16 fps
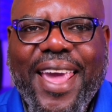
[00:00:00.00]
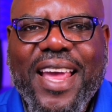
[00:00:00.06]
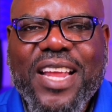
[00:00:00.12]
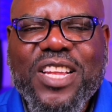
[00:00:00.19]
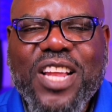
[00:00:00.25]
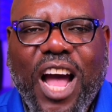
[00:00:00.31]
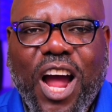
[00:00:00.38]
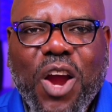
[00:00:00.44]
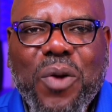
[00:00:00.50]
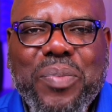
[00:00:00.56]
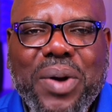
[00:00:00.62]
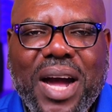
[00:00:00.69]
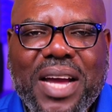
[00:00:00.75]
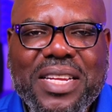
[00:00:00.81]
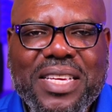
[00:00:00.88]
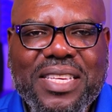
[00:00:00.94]
And our
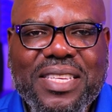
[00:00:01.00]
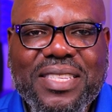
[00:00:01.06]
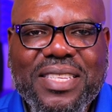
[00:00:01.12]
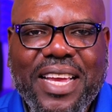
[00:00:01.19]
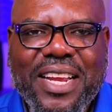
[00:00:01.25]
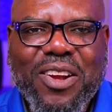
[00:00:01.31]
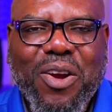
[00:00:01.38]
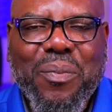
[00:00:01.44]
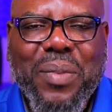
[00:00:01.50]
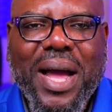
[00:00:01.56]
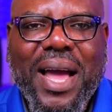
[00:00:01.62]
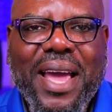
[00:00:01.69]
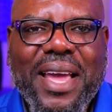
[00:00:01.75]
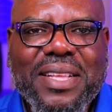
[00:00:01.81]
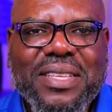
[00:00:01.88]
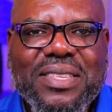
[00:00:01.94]
bodies and our
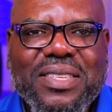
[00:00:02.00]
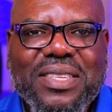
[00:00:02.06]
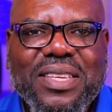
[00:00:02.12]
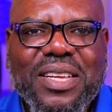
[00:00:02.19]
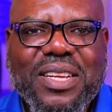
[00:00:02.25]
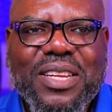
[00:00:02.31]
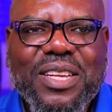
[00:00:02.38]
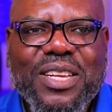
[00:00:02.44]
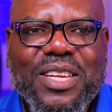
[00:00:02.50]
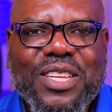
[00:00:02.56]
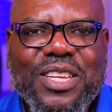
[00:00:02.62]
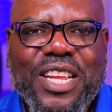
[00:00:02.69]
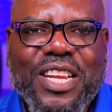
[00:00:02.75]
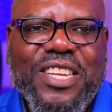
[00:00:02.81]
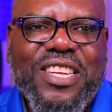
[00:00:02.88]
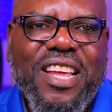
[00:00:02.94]
minds,
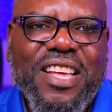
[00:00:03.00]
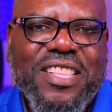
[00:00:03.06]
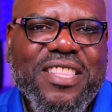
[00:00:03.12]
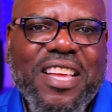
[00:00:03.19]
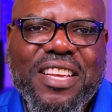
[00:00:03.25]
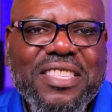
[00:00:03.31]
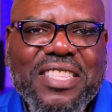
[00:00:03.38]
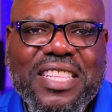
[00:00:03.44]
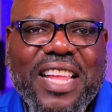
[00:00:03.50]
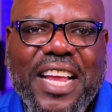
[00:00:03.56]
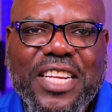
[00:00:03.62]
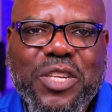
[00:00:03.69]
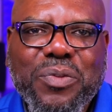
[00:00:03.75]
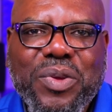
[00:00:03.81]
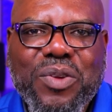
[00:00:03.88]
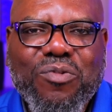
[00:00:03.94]
it doesn't
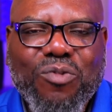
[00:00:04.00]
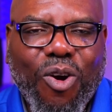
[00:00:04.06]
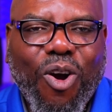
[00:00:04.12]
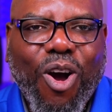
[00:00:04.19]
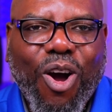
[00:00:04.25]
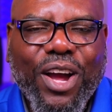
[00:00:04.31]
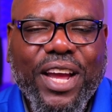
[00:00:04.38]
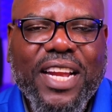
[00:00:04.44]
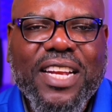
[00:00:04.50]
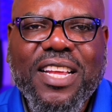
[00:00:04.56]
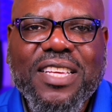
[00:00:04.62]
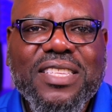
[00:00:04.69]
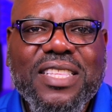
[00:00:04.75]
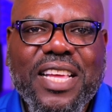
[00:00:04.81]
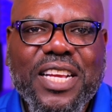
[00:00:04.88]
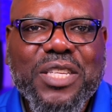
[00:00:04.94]
like to be wrong and
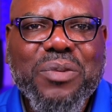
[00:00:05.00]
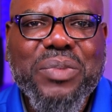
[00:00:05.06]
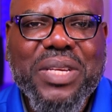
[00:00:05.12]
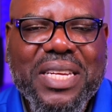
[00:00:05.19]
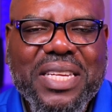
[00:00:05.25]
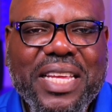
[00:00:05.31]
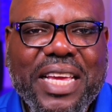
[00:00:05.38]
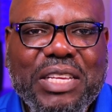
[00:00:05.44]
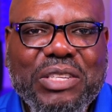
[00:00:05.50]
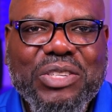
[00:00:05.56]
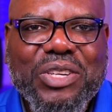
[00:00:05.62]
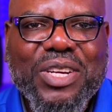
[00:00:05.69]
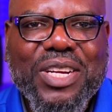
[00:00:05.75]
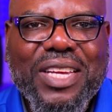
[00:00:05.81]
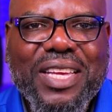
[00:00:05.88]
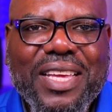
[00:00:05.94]
doesn't like to be in
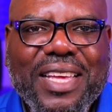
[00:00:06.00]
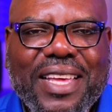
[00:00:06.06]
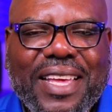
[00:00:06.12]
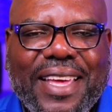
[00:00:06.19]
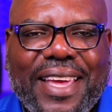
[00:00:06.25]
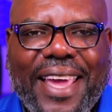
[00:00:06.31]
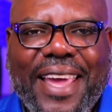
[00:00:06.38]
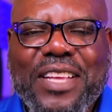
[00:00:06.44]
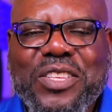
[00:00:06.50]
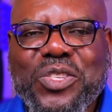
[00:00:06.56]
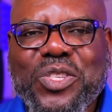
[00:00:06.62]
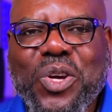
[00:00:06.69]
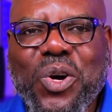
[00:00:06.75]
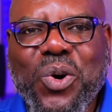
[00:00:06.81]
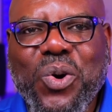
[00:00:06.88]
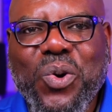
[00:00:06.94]
danger. And
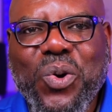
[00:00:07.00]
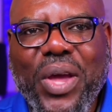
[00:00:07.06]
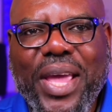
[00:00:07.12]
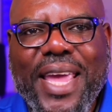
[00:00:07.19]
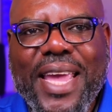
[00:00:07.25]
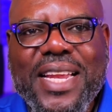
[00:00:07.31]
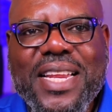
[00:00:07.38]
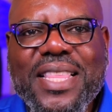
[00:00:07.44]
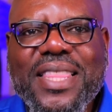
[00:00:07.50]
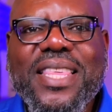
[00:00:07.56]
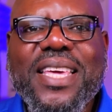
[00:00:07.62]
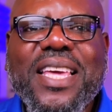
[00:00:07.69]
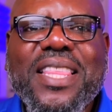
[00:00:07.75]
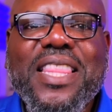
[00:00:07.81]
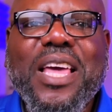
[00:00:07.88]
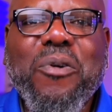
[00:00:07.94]
so
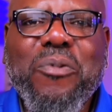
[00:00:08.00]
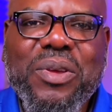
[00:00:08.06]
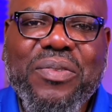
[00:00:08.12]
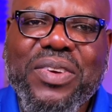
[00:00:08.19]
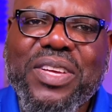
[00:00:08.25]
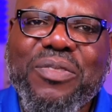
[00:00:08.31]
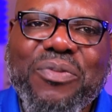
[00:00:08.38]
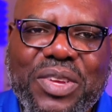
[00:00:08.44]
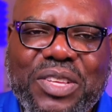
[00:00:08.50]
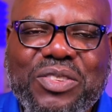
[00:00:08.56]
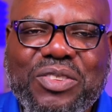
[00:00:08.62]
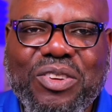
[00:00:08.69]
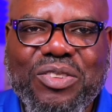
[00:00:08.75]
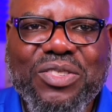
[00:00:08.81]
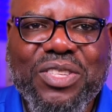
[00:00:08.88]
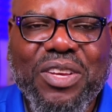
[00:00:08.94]
anything that we've
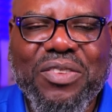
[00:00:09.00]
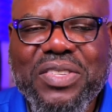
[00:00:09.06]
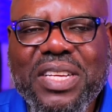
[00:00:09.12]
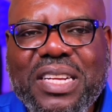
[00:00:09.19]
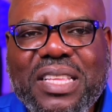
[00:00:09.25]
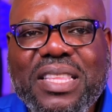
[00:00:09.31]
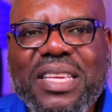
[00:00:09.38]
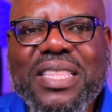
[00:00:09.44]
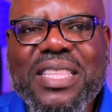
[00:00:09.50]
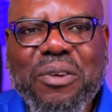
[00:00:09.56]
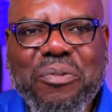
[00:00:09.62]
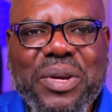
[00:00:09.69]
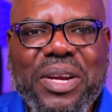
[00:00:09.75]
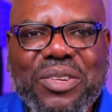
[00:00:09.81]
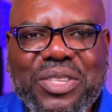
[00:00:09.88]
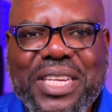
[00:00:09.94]
convinced ourselves, anything that
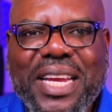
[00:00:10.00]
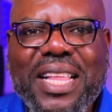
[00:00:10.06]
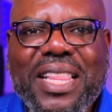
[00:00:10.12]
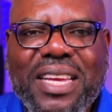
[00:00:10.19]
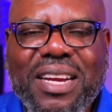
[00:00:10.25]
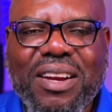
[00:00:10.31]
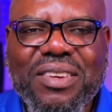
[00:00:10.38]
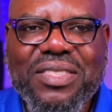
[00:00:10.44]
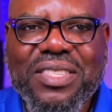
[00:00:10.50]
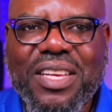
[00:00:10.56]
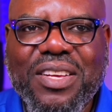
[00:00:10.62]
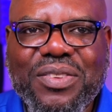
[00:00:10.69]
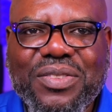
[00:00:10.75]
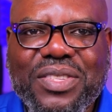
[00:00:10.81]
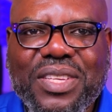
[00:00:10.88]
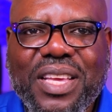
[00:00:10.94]
we are telling
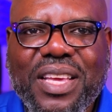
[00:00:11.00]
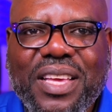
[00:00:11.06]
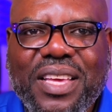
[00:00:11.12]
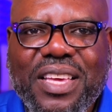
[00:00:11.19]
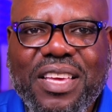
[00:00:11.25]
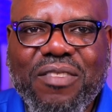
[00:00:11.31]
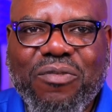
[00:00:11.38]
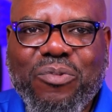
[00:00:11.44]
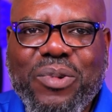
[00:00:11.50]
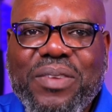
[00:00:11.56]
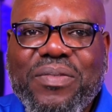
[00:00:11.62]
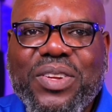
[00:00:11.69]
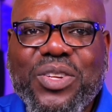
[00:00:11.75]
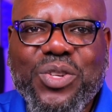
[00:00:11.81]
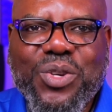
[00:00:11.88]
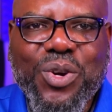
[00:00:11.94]
ourselves, if
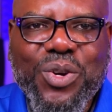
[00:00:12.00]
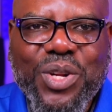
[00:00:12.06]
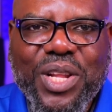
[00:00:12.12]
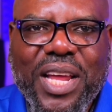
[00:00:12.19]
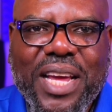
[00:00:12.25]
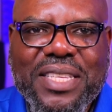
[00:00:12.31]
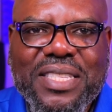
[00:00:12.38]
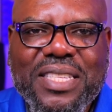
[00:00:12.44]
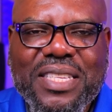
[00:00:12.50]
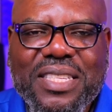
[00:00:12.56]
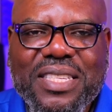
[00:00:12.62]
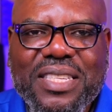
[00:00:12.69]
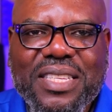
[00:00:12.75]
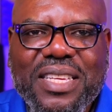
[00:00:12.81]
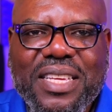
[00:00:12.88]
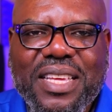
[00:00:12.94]
we've internalized
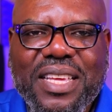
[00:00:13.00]
it,